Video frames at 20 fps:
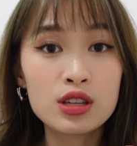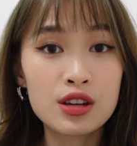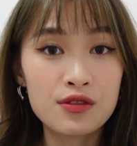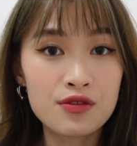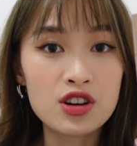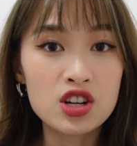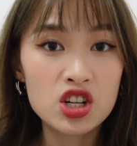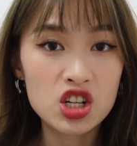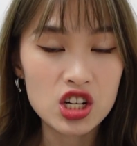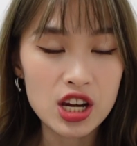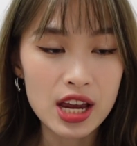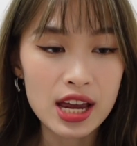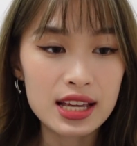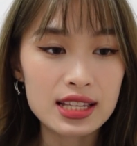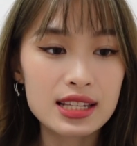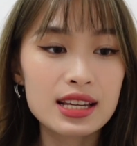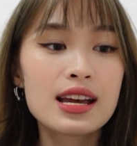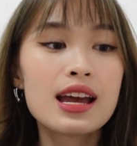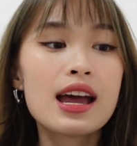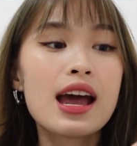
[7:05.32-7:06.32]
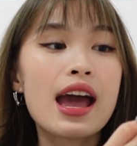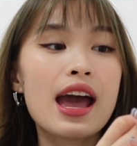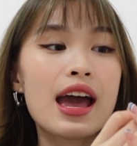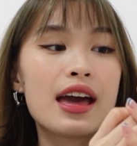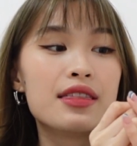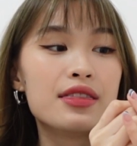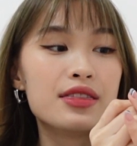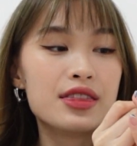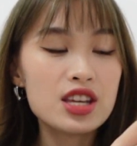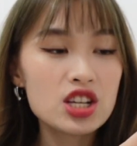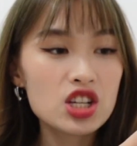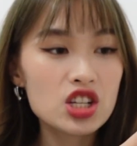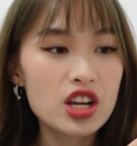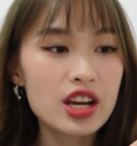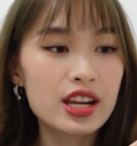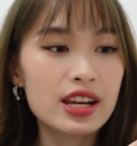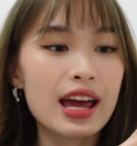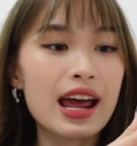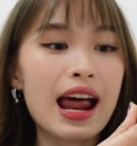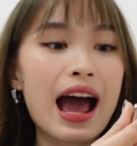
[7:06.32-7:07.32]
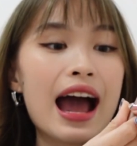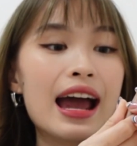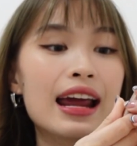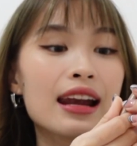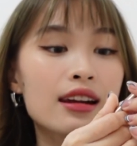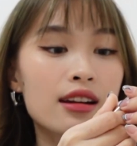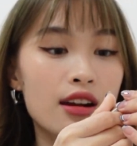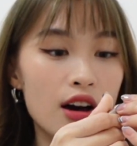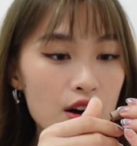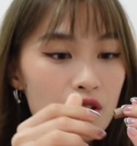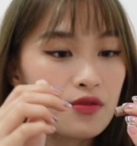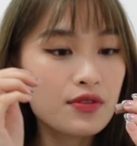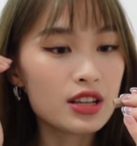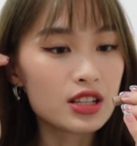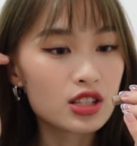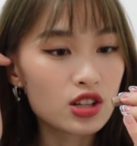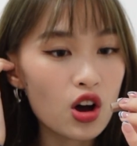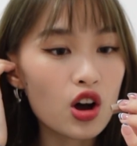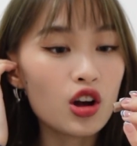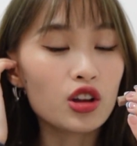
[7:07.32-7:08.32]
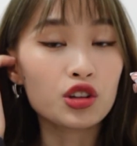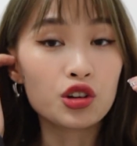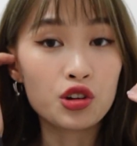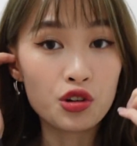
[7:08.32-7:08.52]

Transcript: different shades, and this shade that I love is called